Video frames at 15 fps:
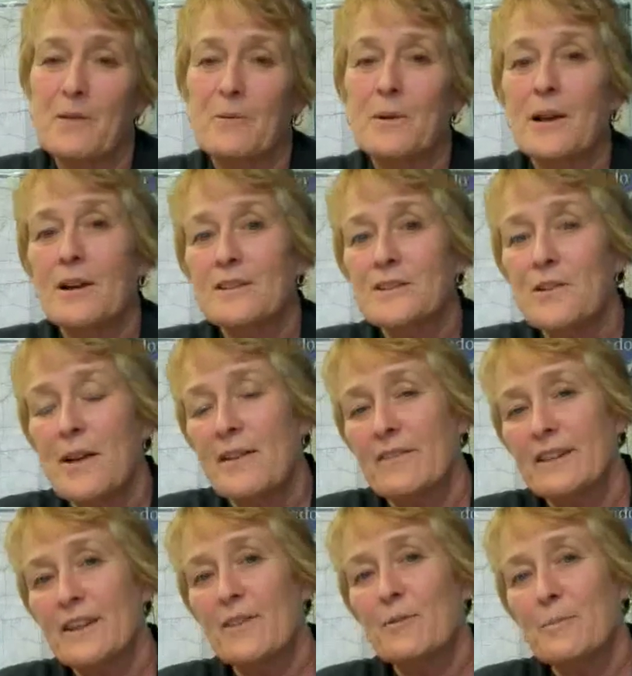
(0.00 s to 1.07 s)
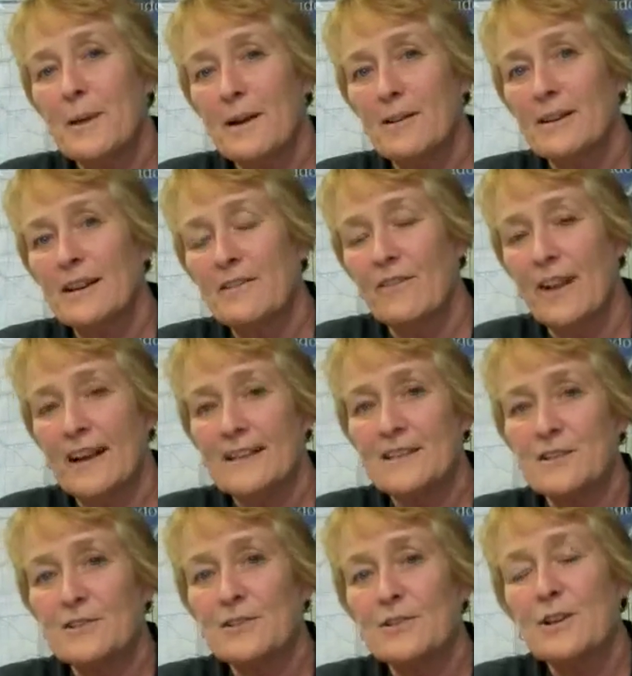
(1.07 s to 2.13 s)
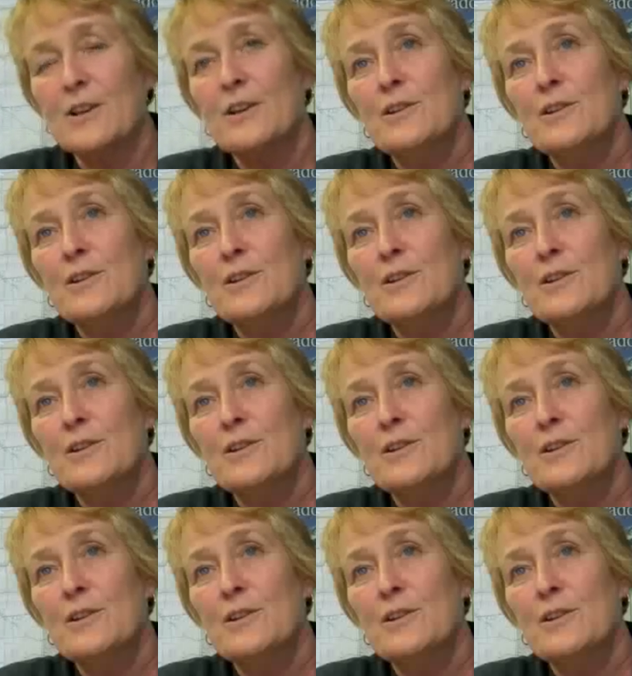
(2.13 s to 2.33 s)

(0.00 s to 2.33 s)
We also have another parent advisor